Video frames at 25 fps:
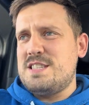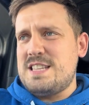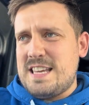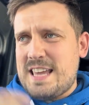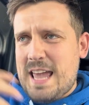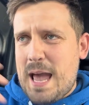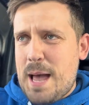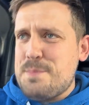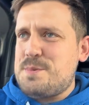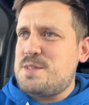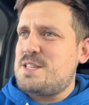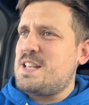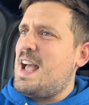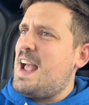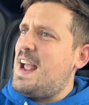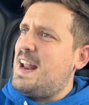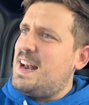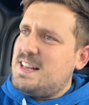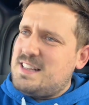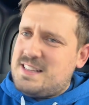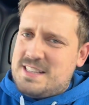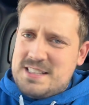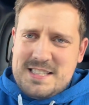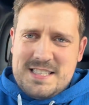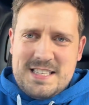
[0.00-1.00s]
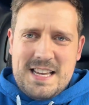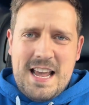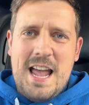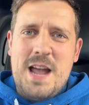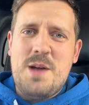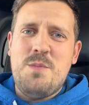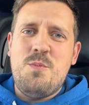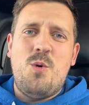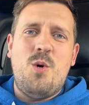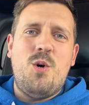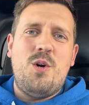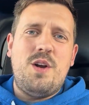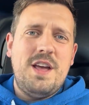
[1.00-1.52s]
He kept saying it, the
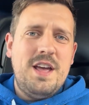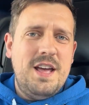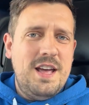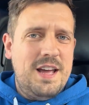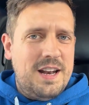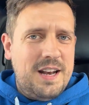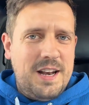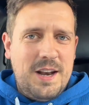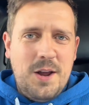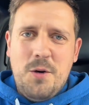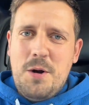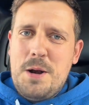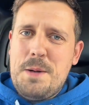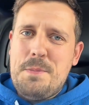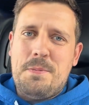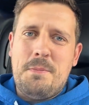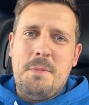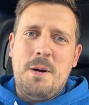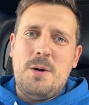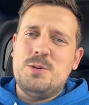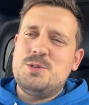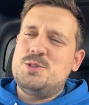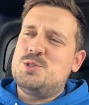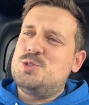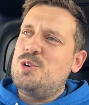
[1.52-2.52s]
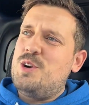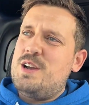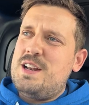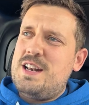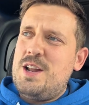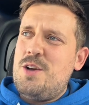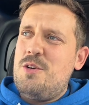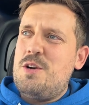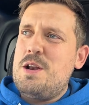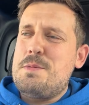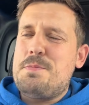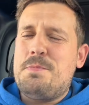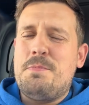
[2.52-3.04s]
same word, newly promoted
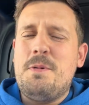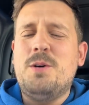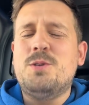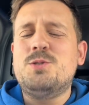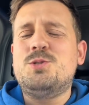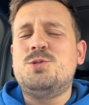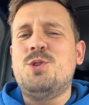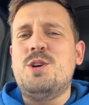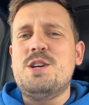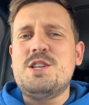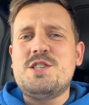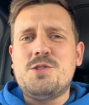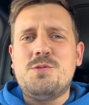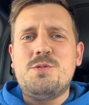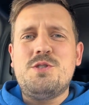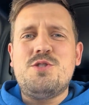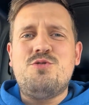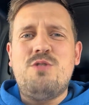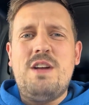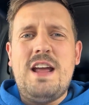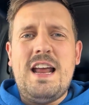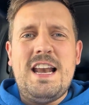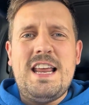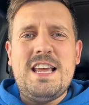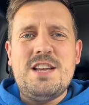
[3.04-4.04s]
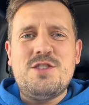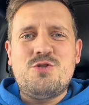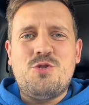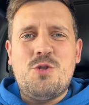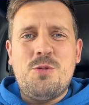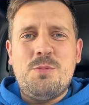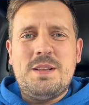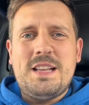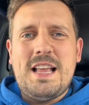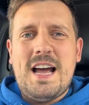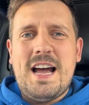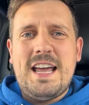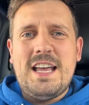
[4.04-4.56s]
side. So he's really
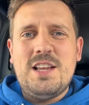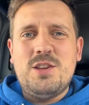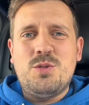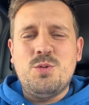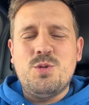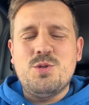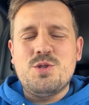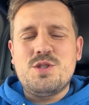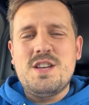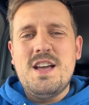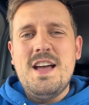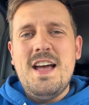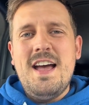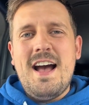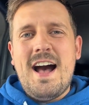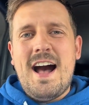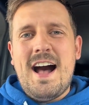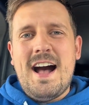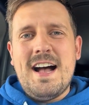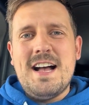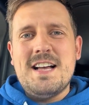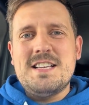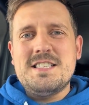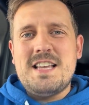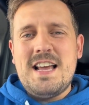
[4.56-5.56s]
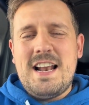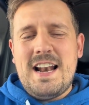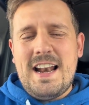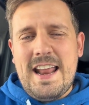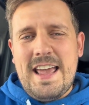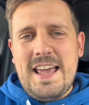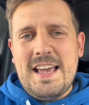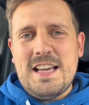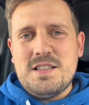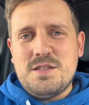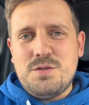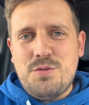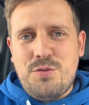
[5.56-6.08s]
drumming that into us as
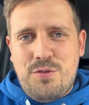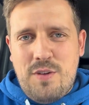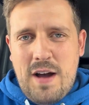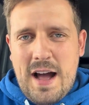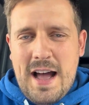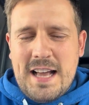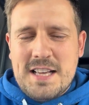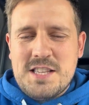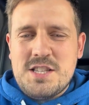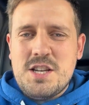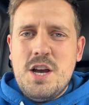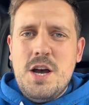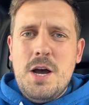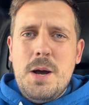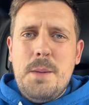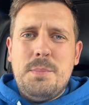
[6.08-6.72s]
Leeds fans.